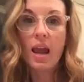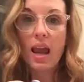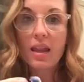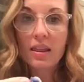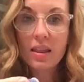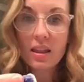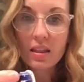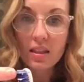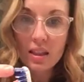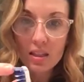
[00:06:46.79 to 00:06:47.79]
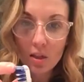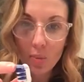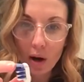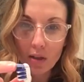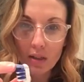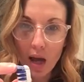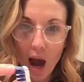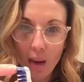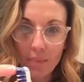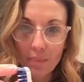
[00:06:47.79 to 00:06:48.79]
And this little part of the
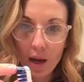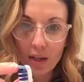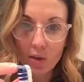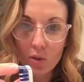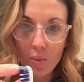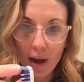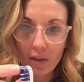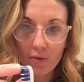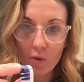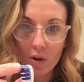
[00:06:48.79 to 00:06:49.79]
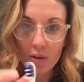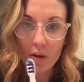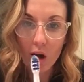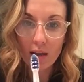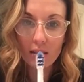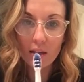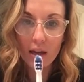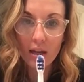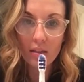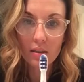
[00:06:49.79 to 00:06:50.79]
top kind of goes back and forth and
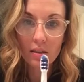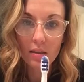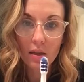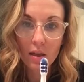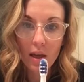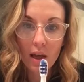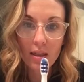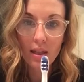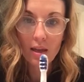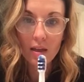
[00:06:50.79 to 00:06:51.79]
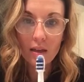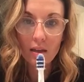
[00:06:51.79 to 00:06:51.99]
oscillates. And then it